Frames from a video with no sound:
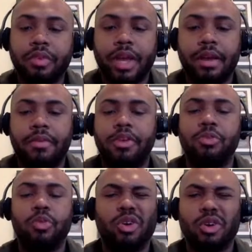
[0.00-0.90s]
Okay,
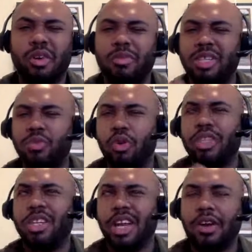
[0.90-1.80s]
there's more
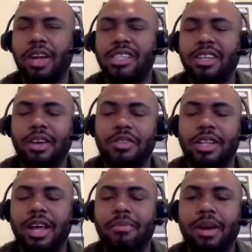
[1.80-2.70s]
to the calculation that goes to
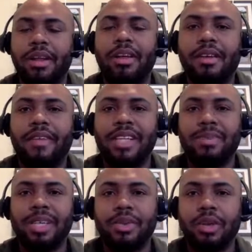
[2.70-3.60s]
that, but that's
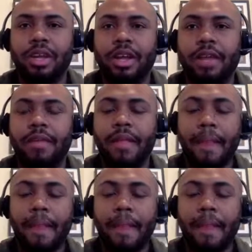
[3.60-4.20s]
basically what you're looking at.